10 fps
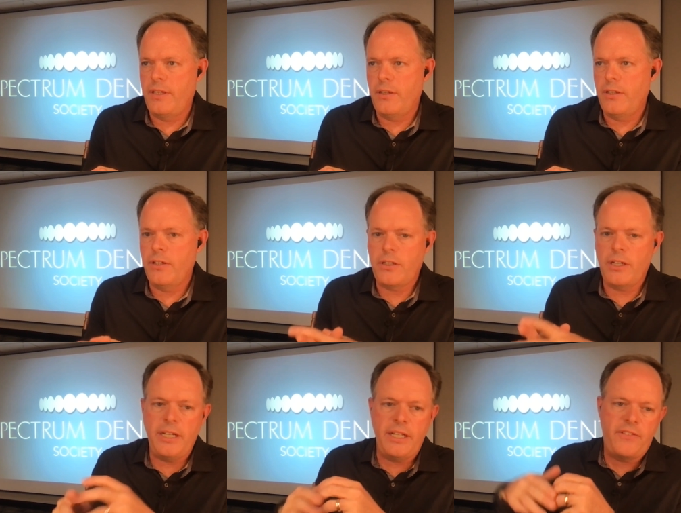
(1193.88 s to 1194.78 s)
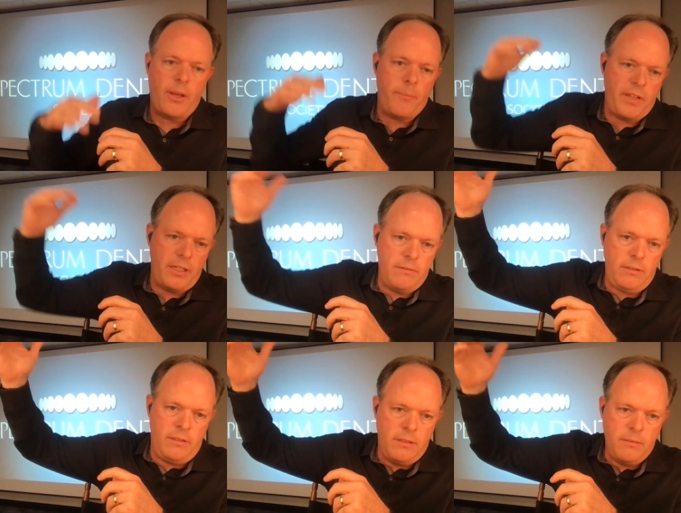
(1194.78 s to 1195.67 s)
you're going to need something
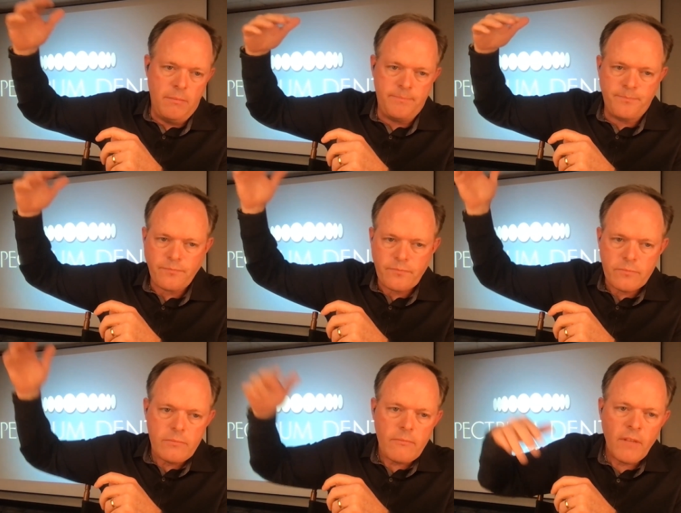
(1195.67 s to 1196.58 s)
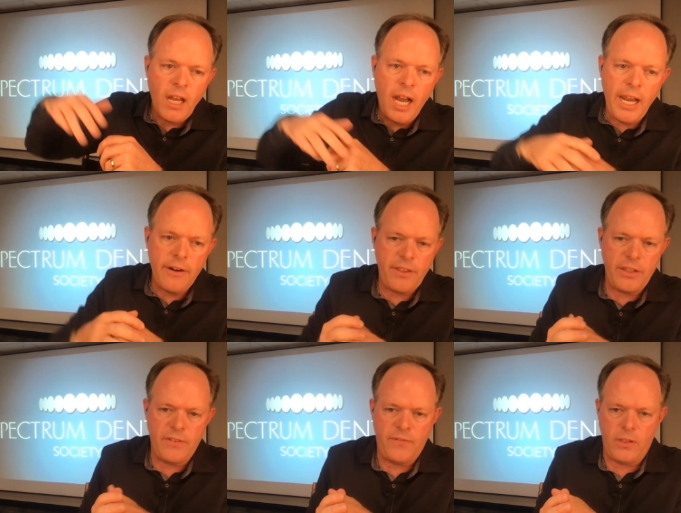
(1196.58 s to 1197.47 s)
higher than
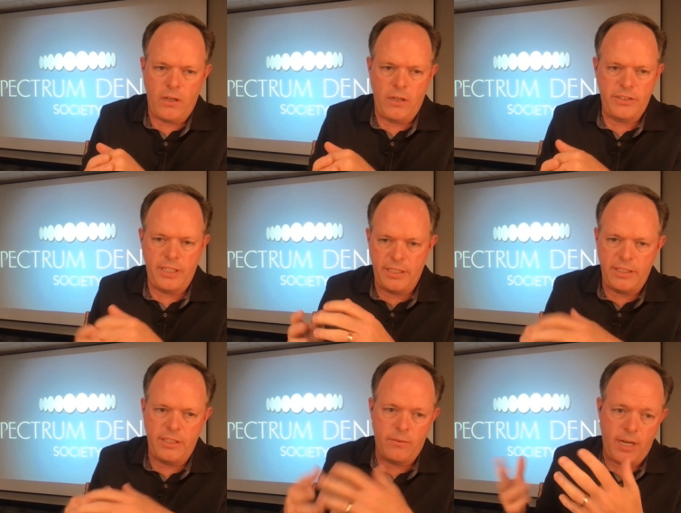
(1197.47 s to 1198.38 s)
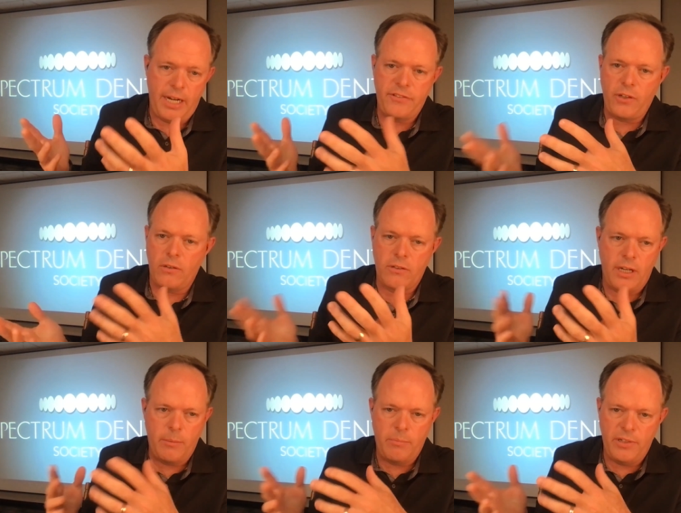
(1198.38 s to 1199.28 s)
the full arch. And you're right, it's all
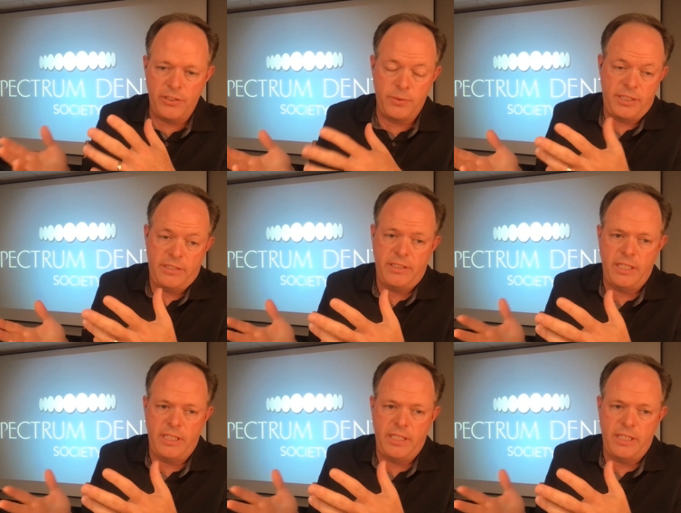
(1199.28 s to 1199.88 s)
crown and bridge, which isn't